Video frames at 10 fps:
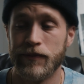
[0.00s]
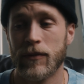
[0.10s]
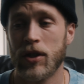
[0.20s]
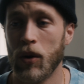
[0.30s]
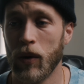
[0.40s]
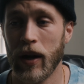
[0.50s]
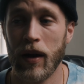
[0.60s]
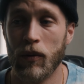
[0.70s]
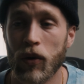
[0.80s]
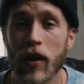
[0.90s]
So
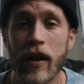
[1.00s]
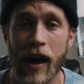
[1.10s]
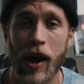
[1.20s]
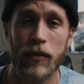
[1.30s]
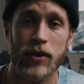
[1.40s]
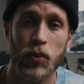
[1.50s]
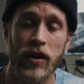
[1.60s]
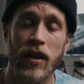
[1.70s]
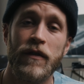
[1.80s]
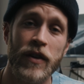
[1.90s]
it really helps with
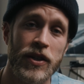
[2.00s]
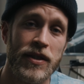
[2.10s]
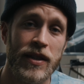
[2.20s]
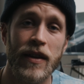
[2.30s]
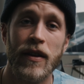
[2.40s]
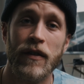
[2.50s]
the efficiency and the